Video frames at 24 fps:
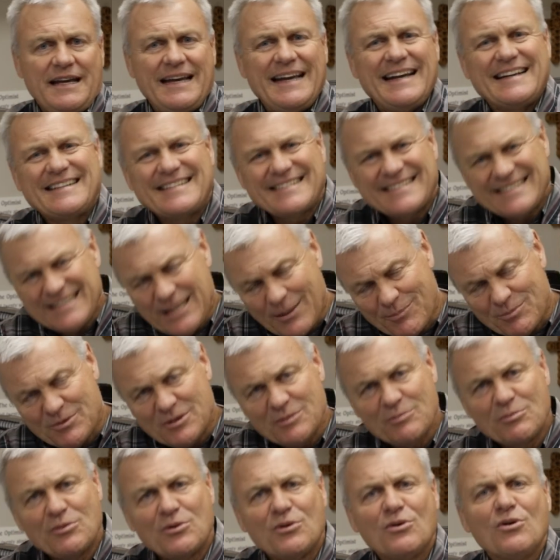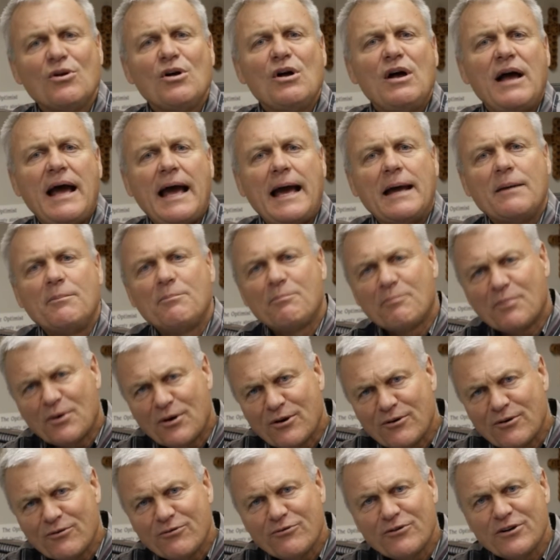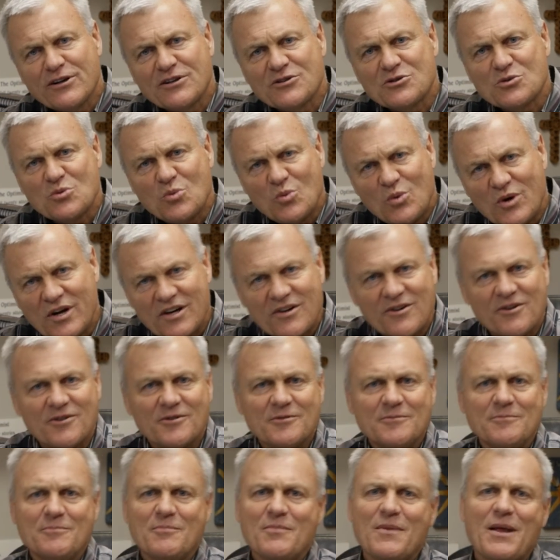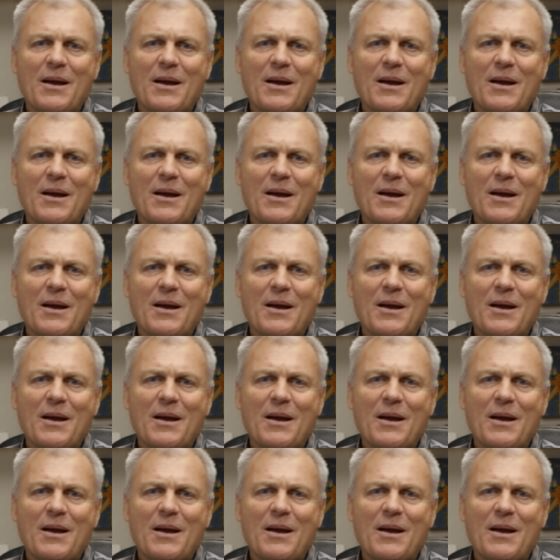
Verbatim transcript: acceptable, and perfect will.